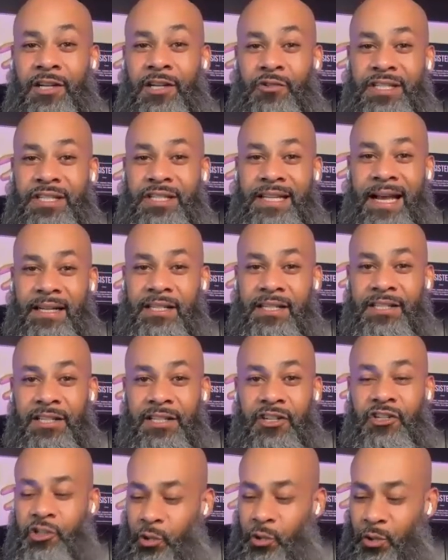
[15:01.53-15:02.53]
interest, taxes, and
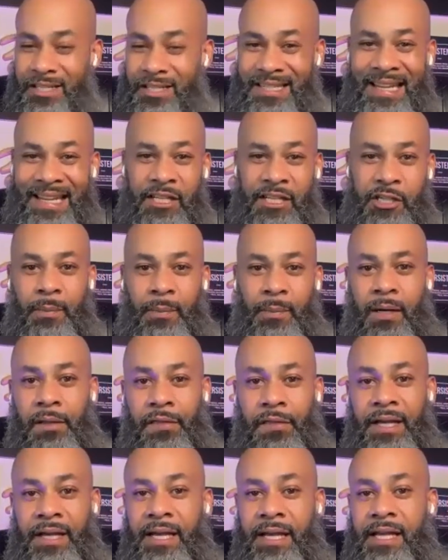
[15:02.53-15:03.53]
insurance each
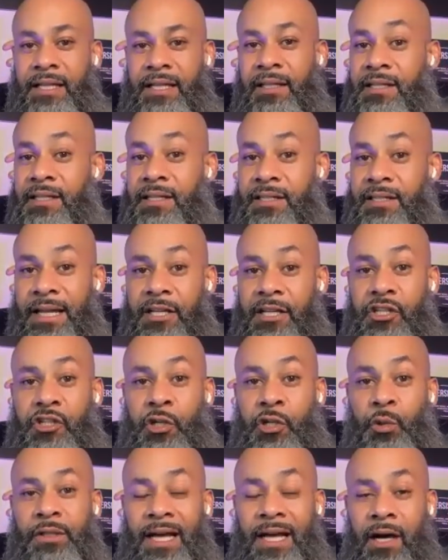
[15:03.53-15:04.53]
month, let's say it's
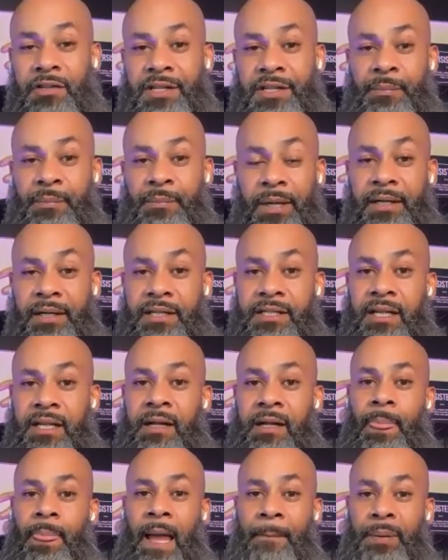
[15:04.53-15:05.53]
$2,000.
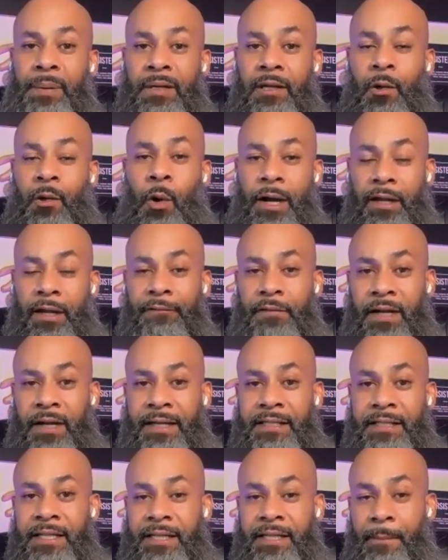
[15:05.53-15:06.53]
I put a
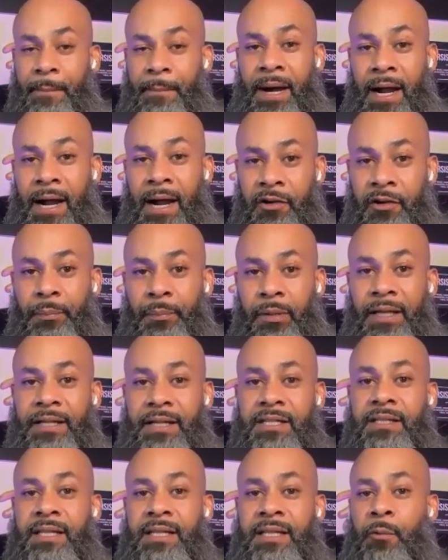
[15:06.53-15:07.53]
qualified tenant buyer in
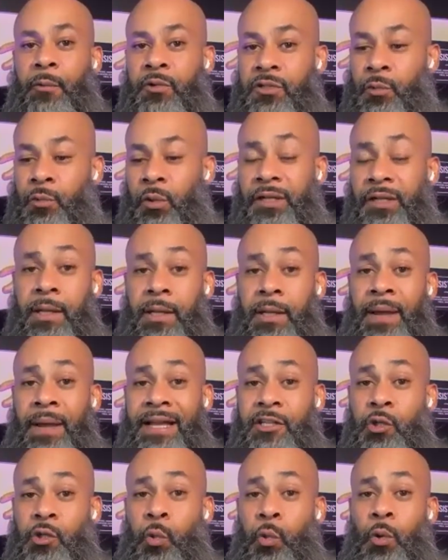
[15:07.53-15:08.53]
place that was willing to
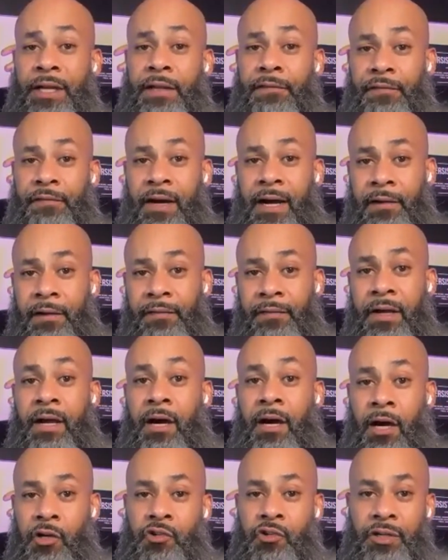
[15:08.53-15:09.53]
pay
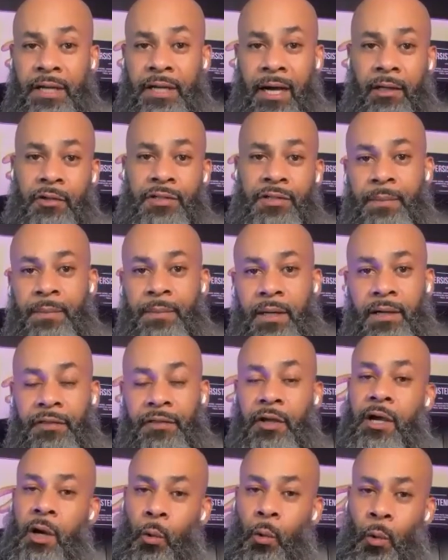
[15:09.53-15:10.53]
$2,500 a month.
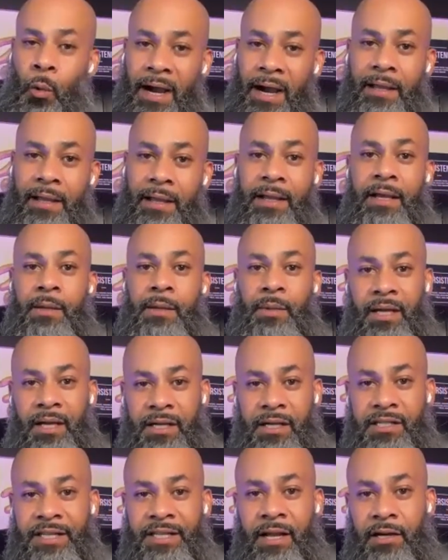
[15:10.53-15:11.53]
Why?
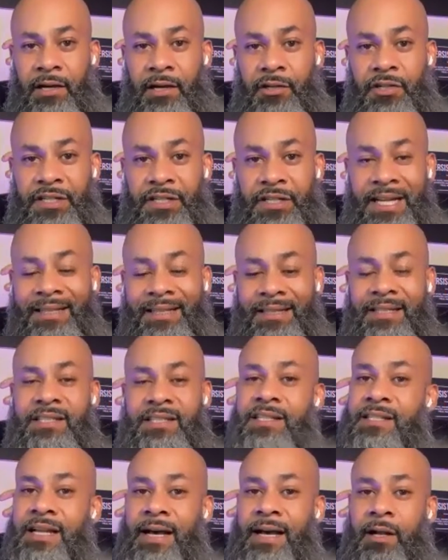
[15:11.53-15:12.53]
Because they understand that
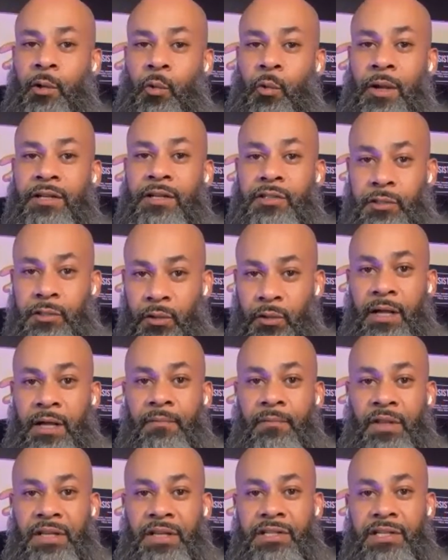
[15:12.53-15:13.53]
this is not a rental.
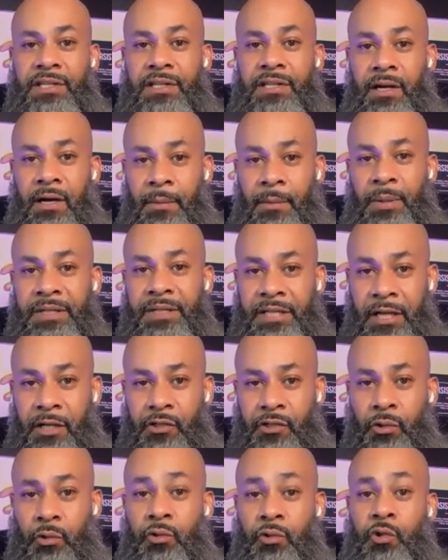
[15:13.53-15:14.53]
This is a
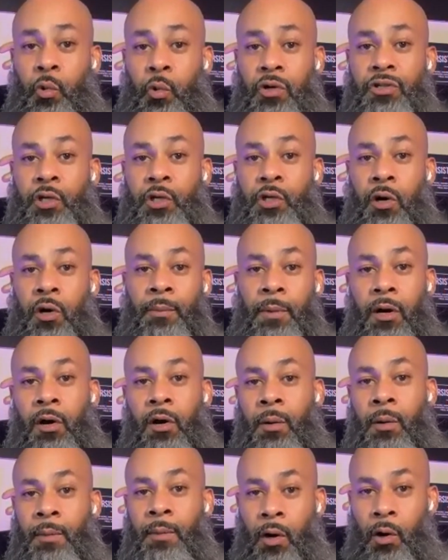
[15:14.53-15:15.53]
potential towards home
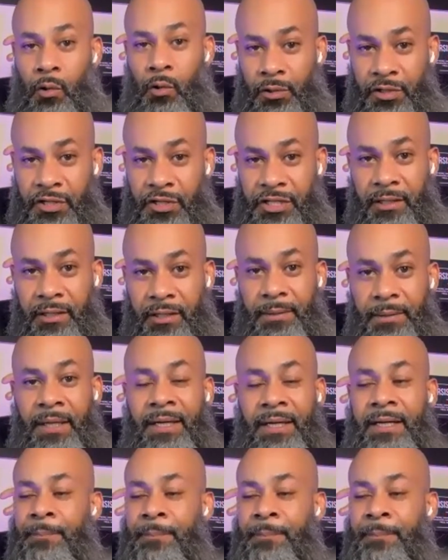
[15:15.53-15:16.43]
ownership.